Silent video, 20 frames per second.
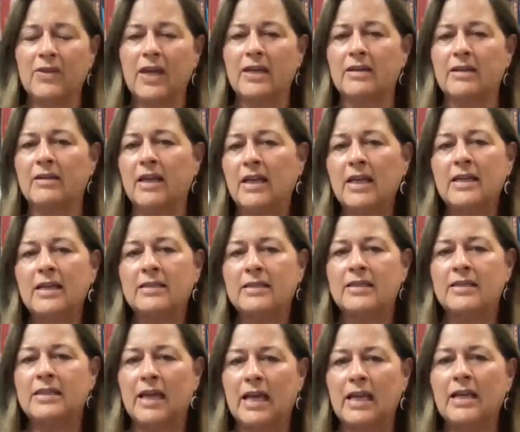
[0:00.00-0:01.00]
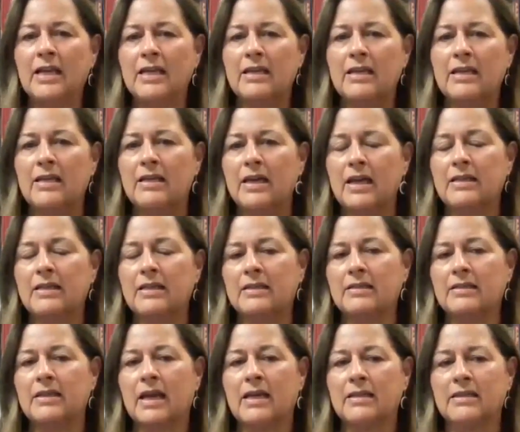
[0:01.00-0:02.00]
having that nearly as a
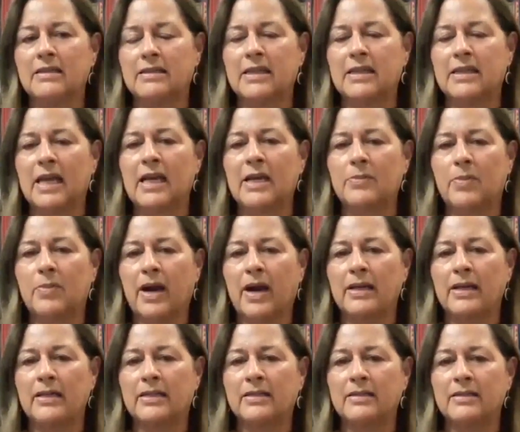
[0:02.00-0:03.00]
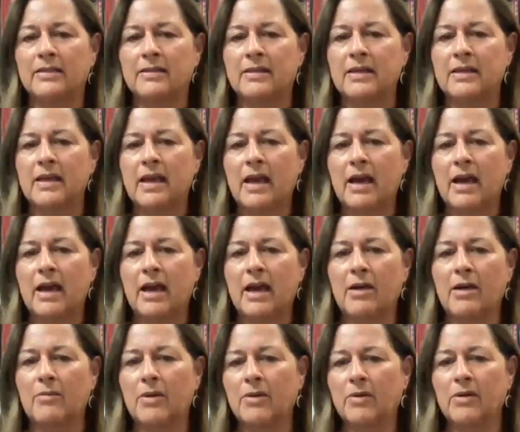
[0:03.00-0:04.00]
daily practice,
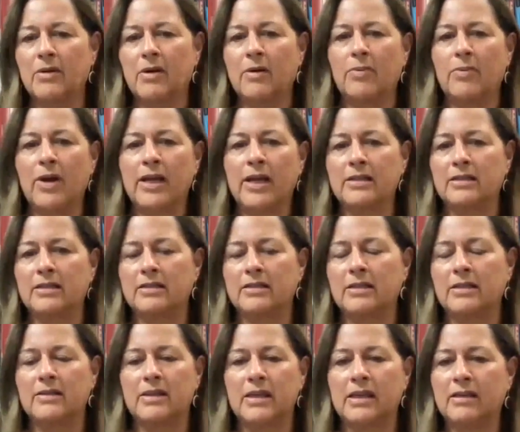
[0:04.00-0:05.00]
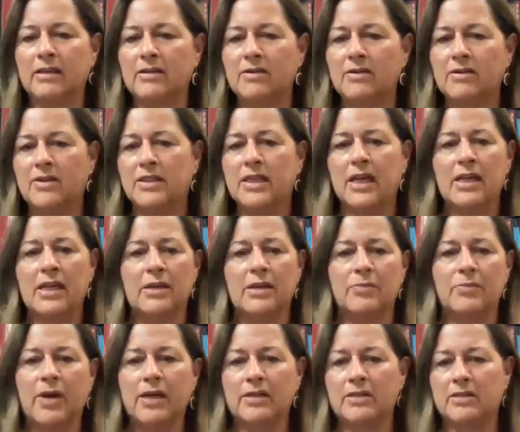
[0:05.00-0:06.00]
a practice at the end of the
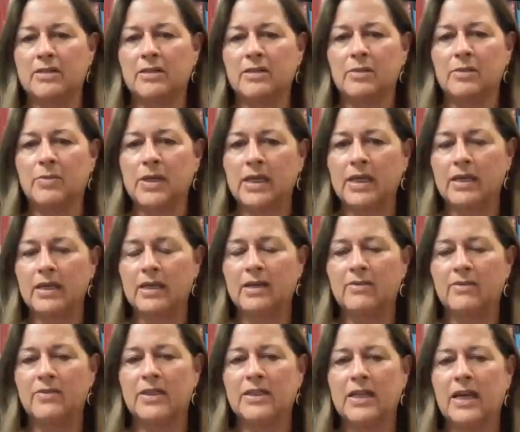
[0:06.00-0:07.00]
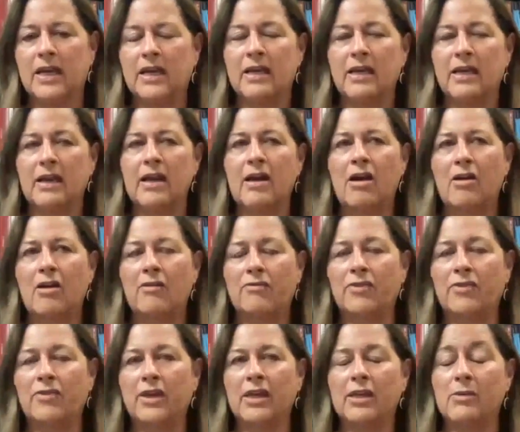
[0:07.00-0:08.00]
day, a practice in the beginning of the day,
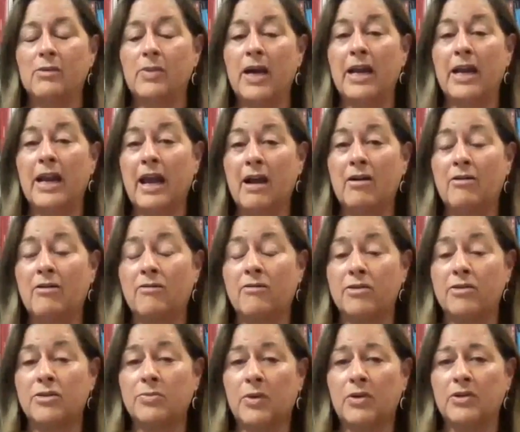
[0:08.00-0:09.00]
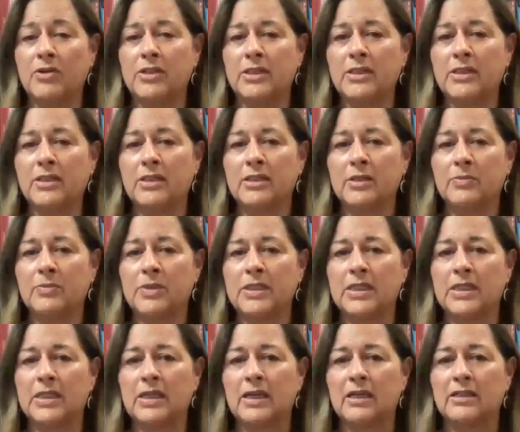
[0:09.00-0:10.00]
of thinking about how I've responded to
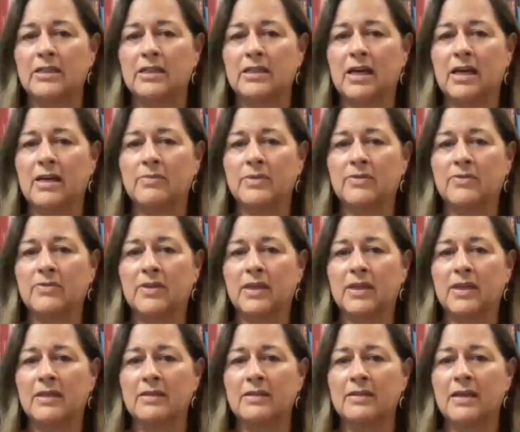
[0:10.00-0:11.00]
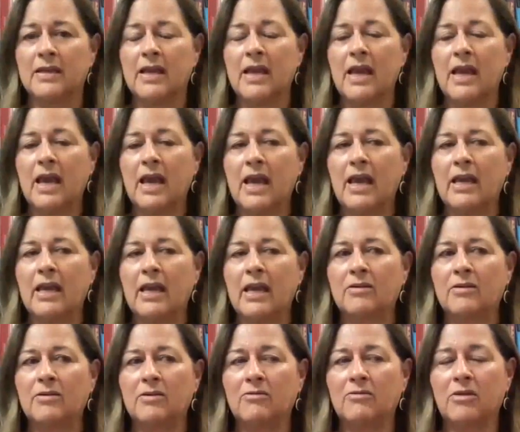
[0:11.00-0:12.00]
particular types of things,
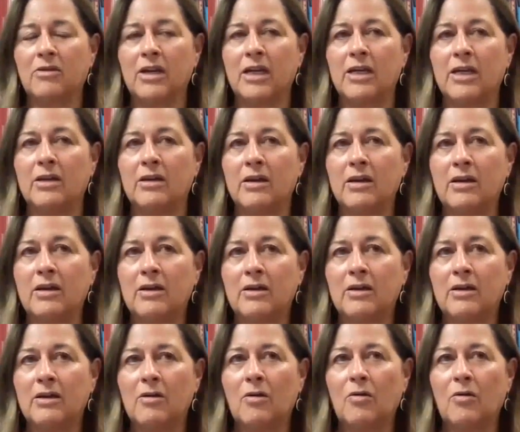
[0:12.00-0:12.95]
and really,